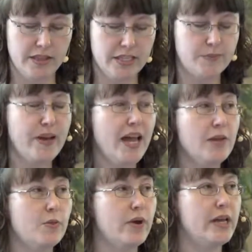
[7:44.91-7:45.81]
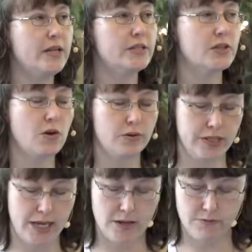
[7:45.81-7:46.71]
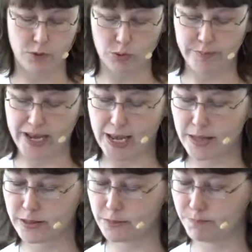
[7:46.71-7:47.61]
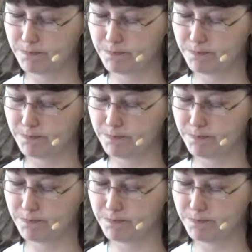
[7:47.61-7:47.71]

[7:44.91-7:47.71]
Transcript: This pathway is called the Eightfold Path.